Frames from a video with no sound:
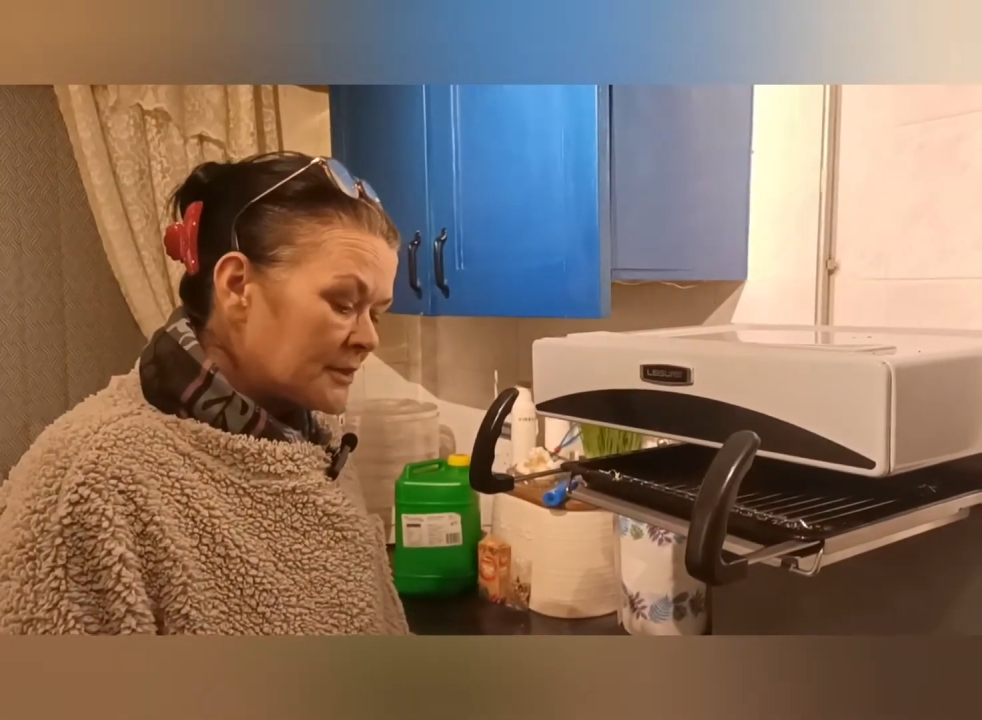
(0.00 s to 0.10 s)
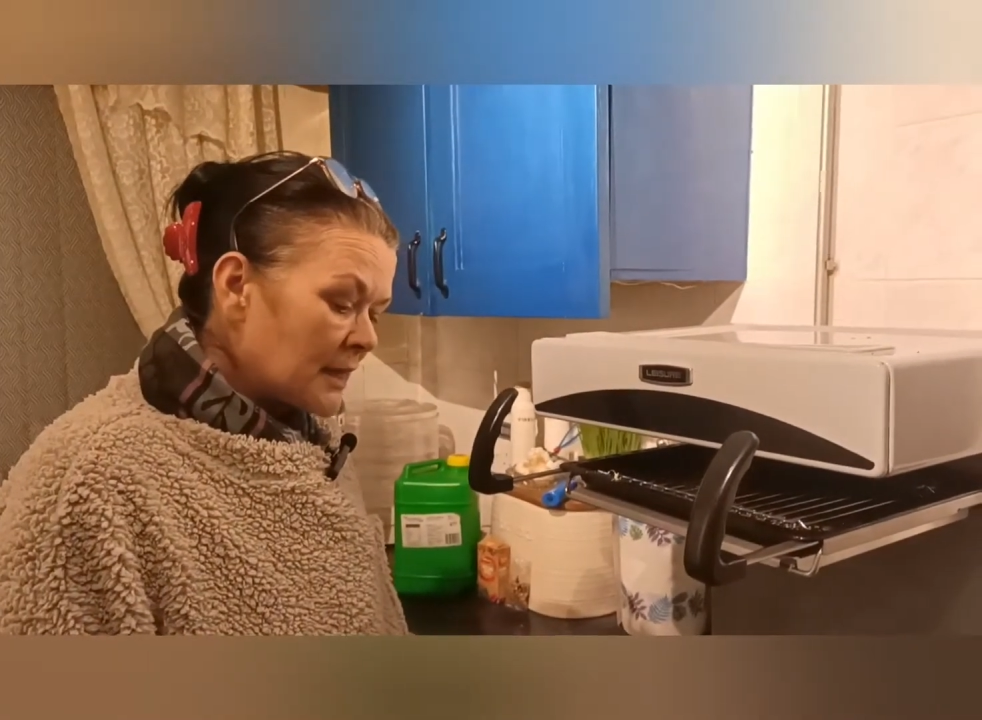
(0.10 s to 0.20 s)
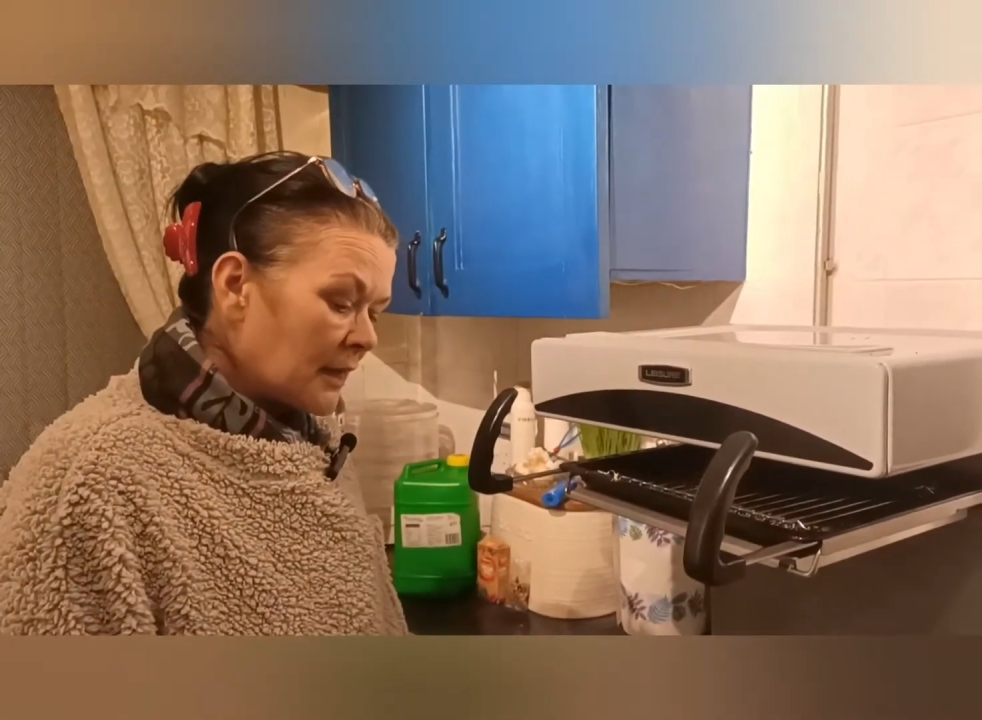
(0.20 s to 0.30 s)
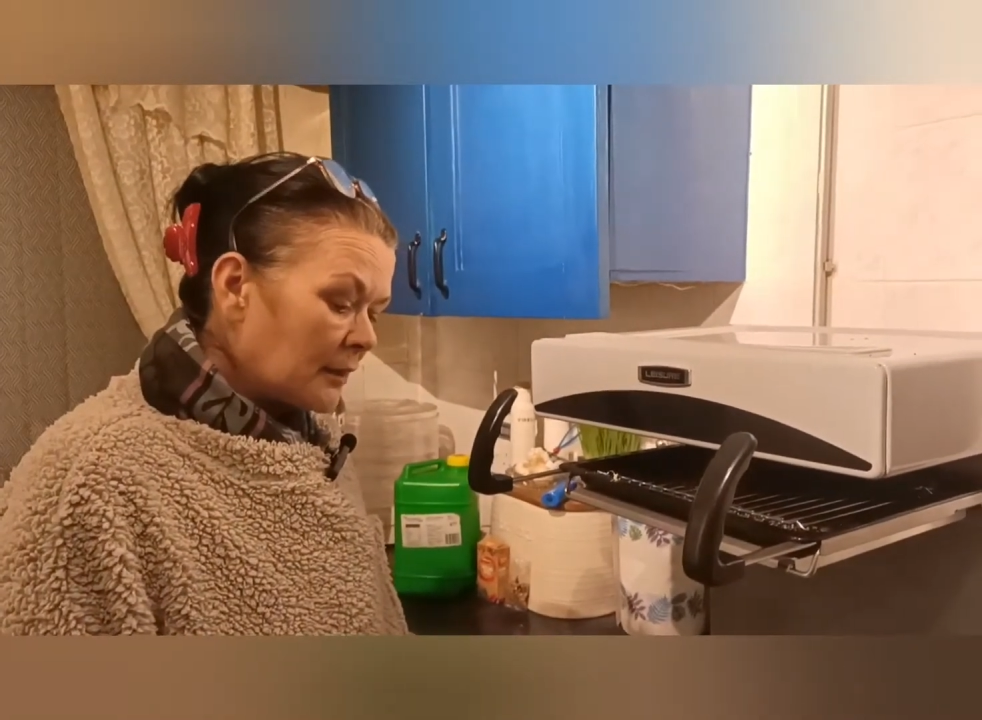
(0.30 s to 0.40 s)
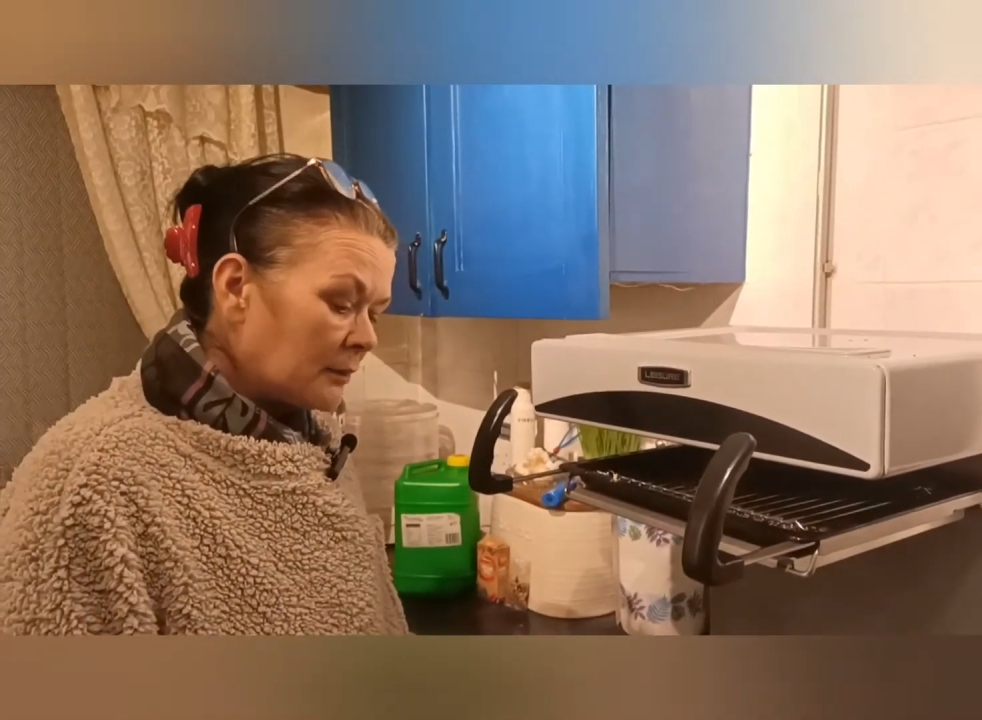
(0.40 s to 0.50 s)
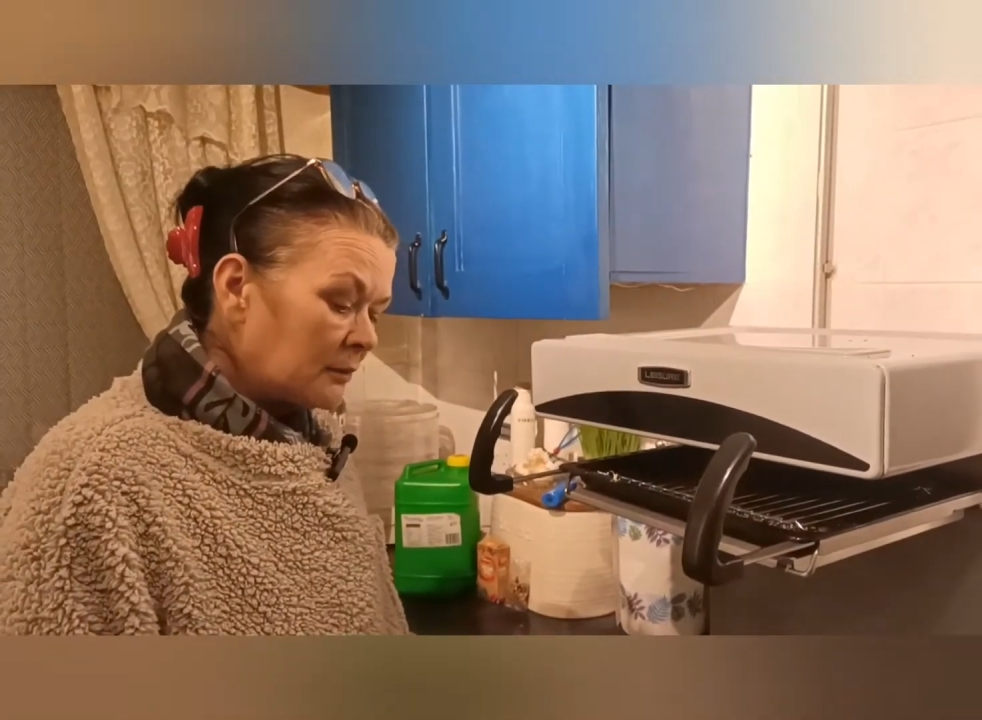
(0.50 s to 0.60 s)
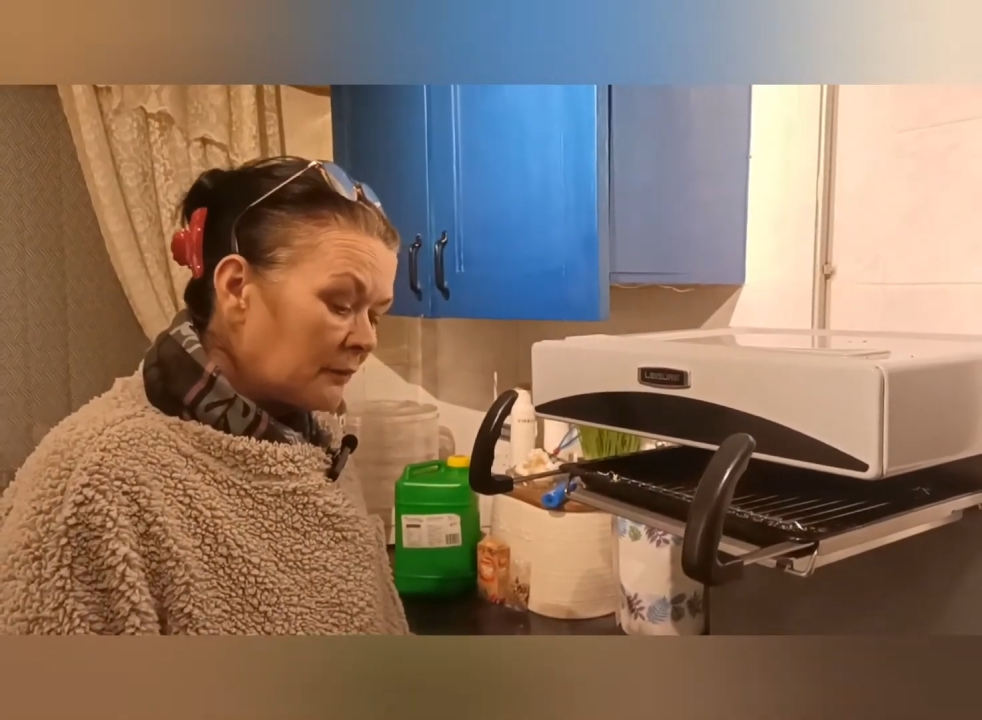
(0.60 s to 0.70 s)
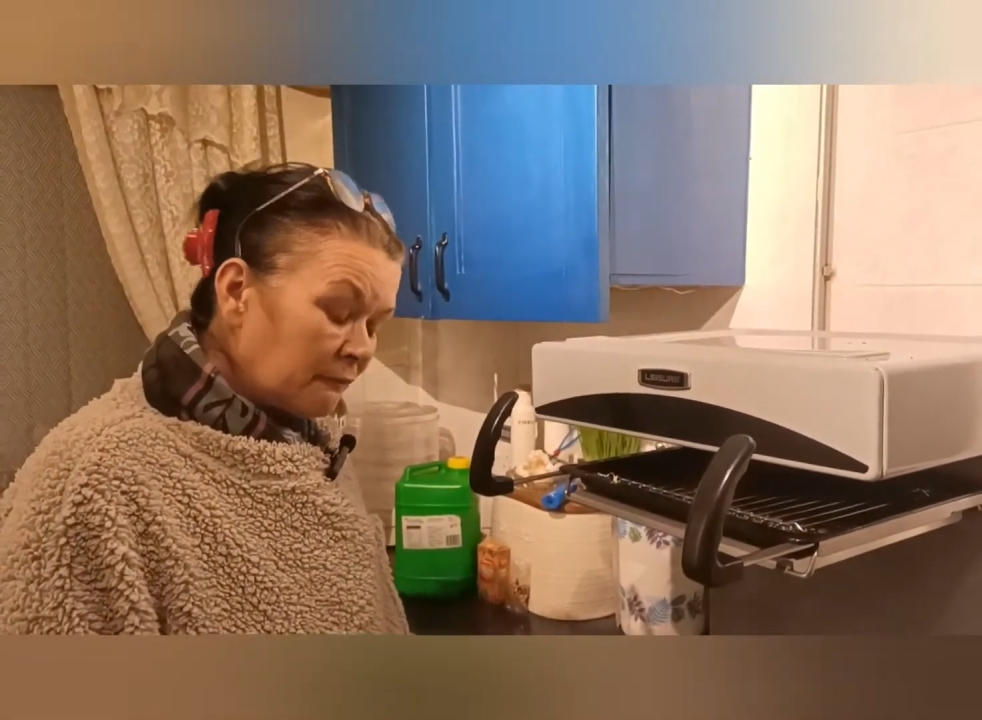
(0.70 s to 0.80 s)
So